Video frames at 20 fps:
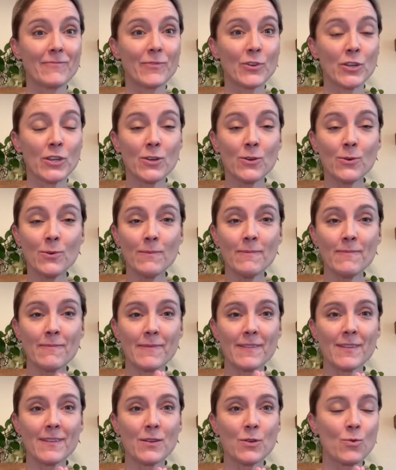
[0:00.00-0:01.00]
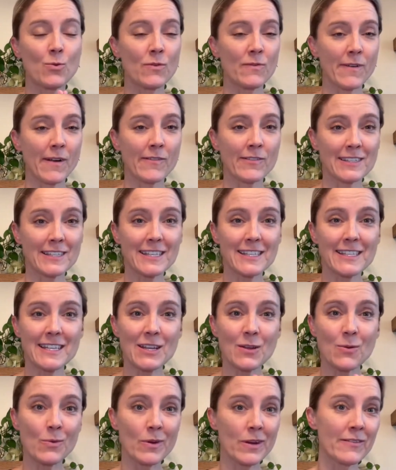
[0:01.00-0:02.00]
for you, whoever's
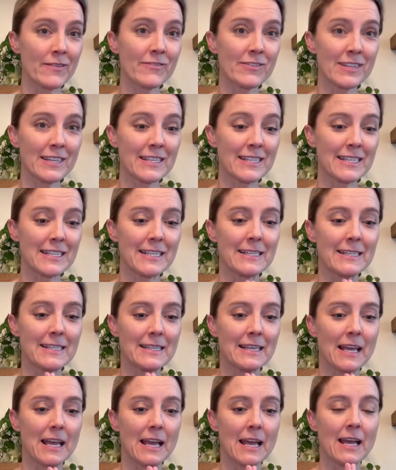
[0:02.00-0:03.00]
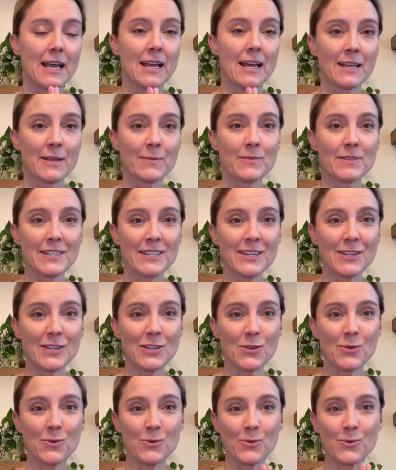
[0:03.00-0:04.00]
listening, wherever this is, I am
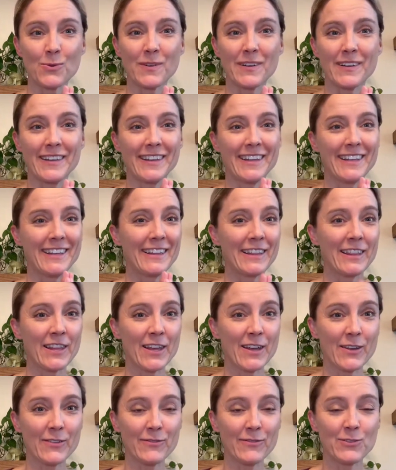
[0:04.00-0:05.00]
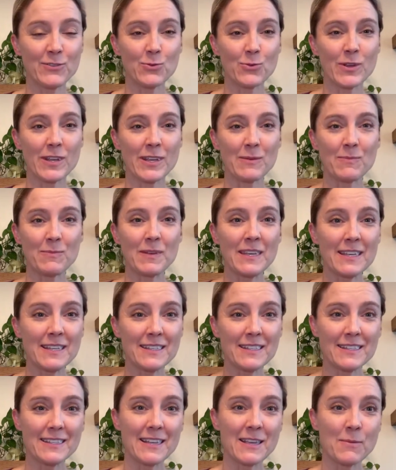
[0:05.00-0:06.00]
sending you love, joy, and
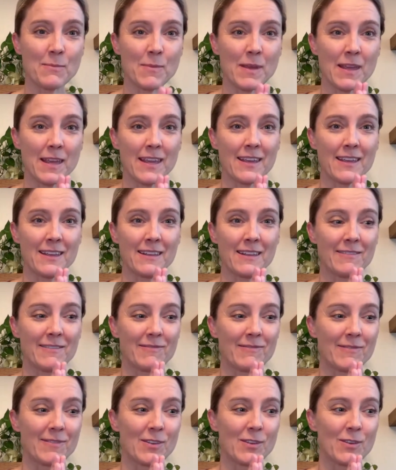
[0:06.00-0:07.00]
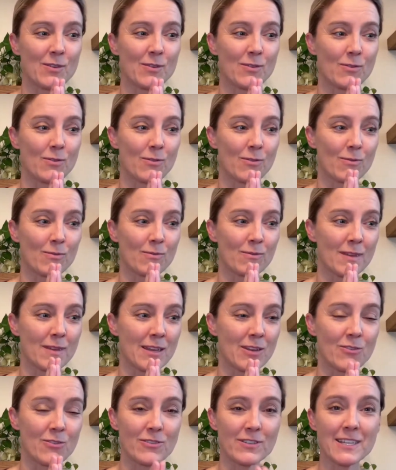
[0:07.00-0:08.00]
peace, and may your
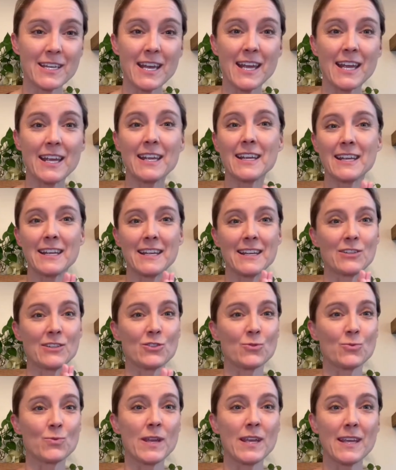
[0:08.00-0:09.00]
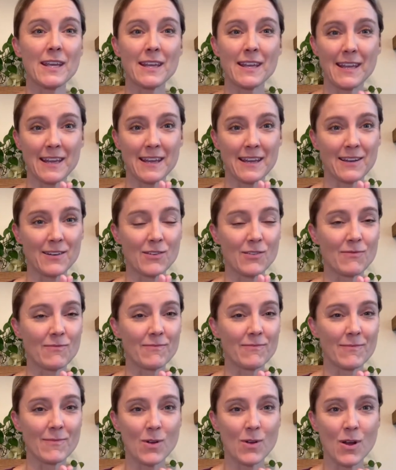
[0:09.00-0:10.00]
in your day and your week
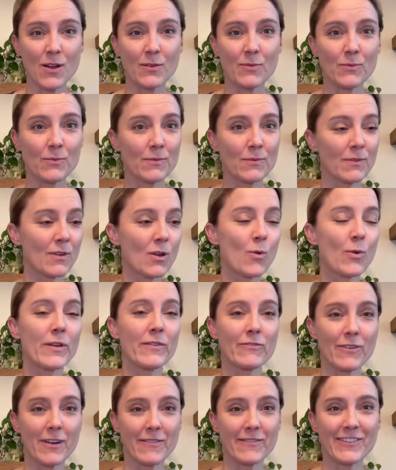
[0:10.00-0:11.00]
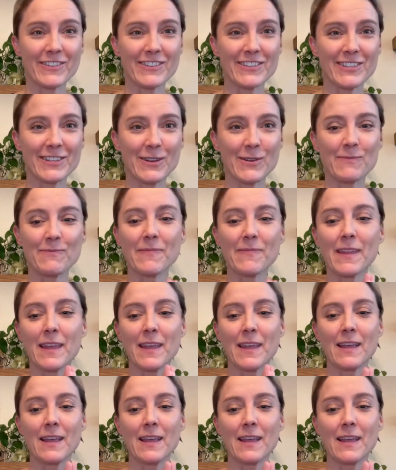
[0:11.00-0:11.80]
and ongoing forever. So,